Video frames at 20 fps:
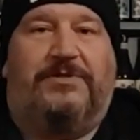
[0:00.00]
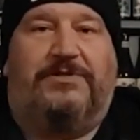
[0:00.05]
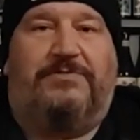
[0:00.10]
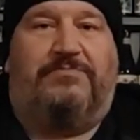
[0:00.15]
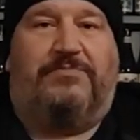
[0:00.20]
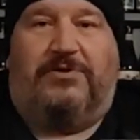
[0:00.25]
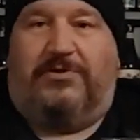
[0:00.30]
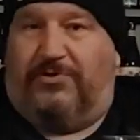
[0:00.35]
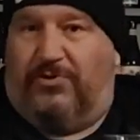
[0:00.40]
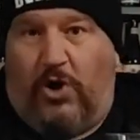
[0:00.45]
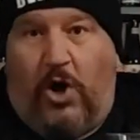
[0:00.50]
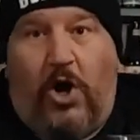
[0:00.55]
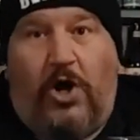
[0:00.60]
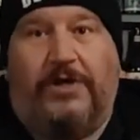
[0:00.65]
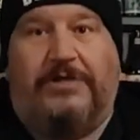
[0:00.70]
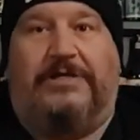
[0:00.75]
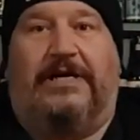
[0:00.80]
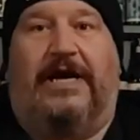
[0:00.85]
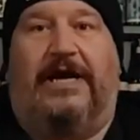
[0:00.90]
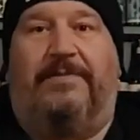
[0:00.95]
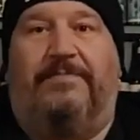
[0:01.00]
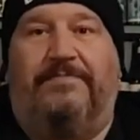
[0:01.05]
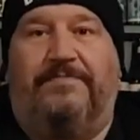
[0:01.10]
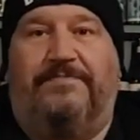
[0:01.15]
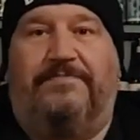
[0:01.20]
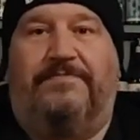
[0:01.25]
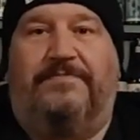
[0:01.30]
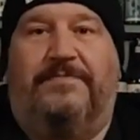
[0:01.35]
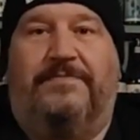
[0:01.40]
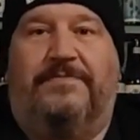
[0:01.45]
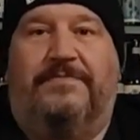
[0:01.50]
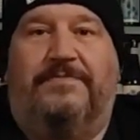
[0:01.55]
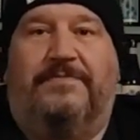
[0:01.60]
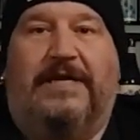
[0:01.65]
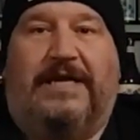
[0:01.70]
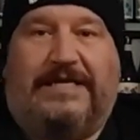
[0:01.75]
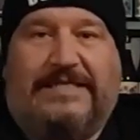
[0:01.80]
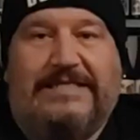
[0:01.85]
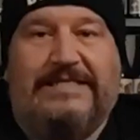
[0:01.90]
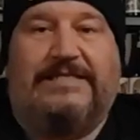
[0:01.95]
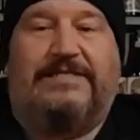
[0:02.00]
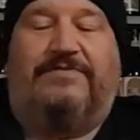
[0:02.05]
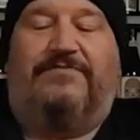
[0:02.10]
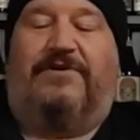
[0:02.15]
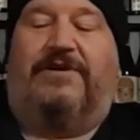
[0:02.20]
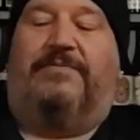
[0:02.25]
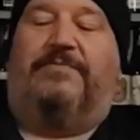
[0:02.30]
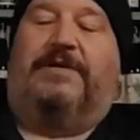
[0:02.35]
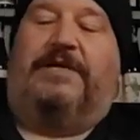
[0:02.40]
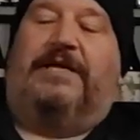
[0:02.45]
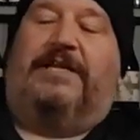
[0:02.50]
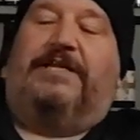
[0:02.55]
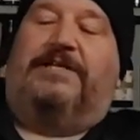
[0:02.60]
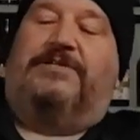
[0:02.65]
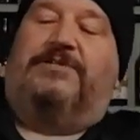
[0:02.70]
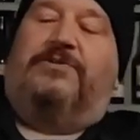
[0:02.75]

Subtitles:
It's been a long time, like since the very beginning.